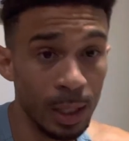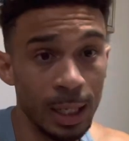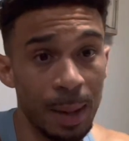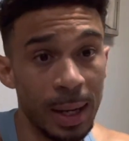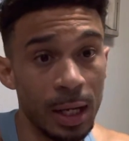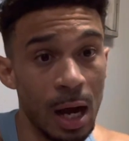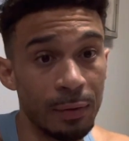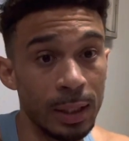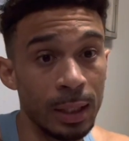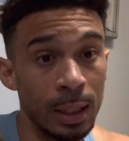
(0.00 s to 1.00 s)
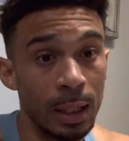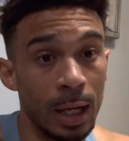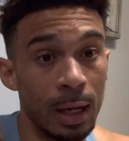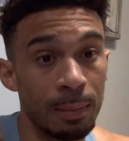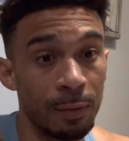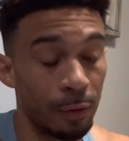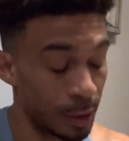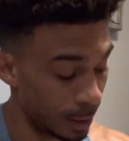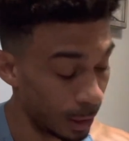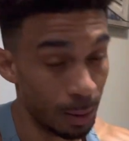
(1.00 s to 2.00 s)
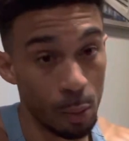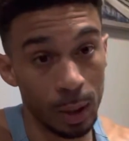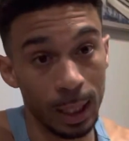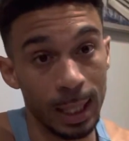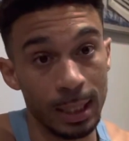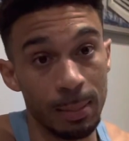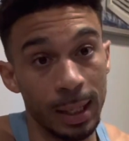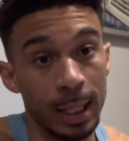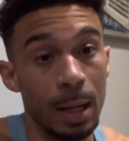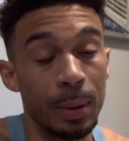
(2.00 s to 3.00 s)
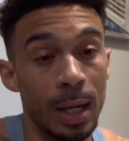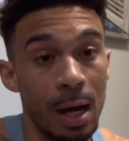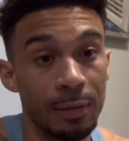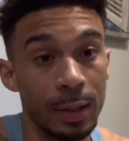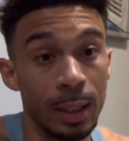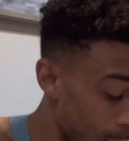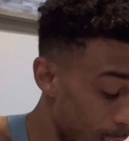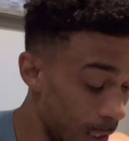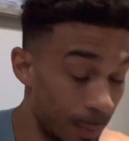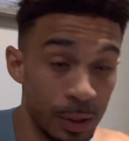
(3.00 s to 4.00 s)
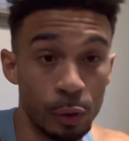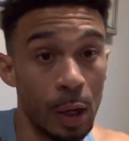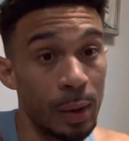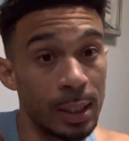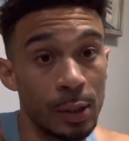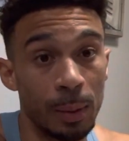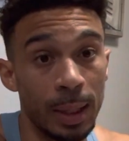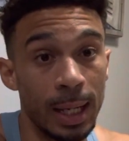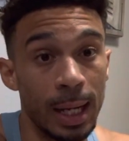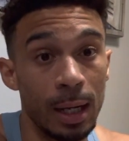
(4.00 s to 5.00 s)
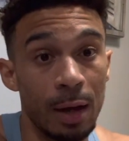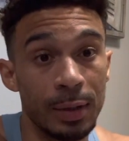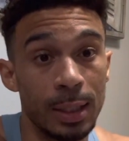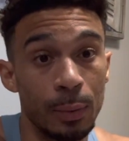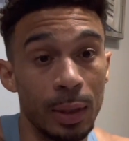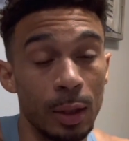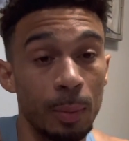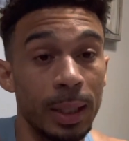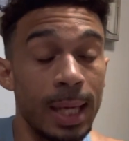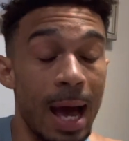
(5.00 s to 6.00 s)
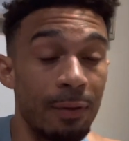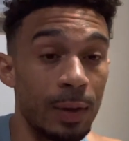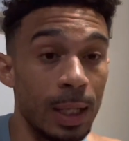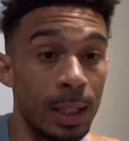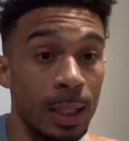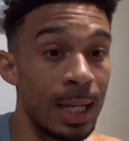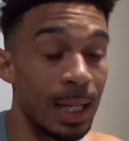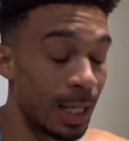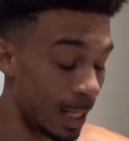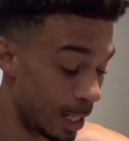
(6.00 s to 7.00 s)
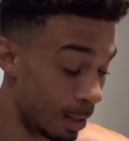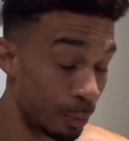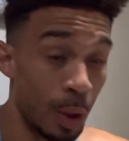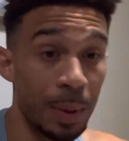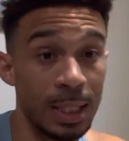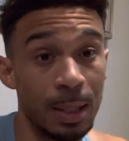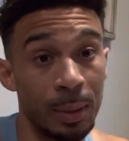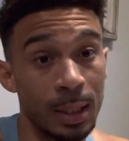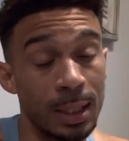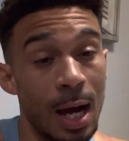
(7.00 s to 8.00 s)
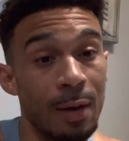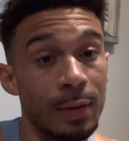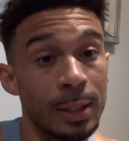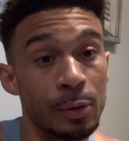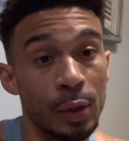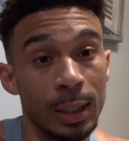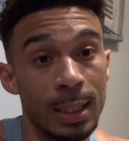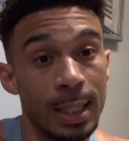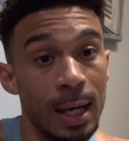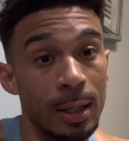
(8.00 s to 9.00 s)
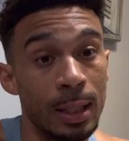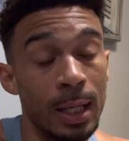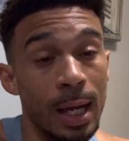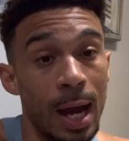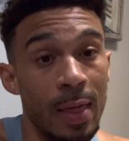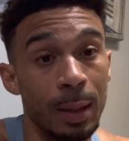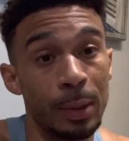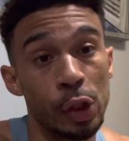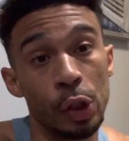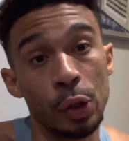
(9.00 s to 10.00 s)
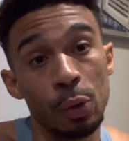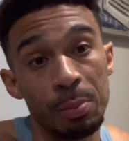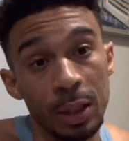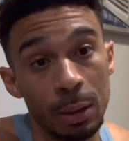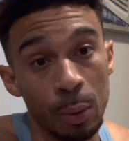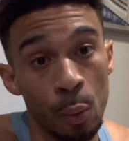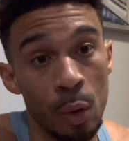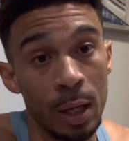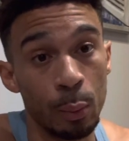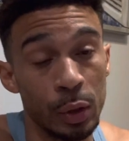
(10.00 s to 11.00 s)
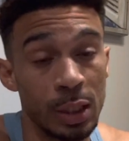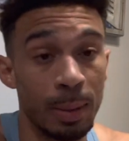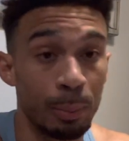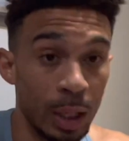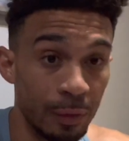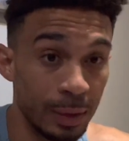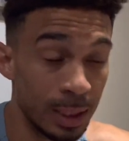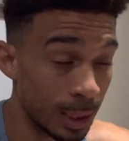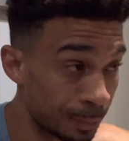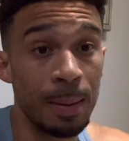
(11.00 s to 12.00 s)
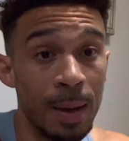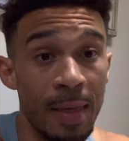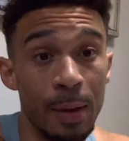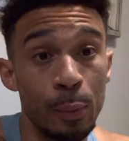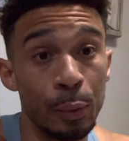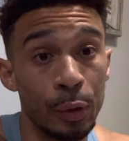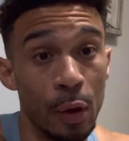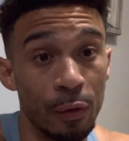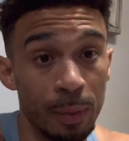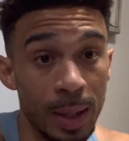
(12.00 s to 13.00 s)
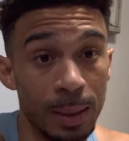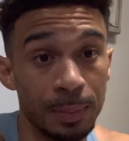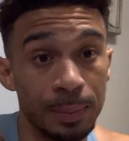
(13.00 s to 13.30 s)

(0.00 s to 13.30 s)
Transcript: Got my coffee. First thing in the morning, I like to make a cup of coffee. It's a great way to start my day, obviously with a little bit of caffeine. So I'm gonna sip on this coffee, drink this down, and then I'm gonna show you meal number 1, which is my breakfast, and then we will go from there.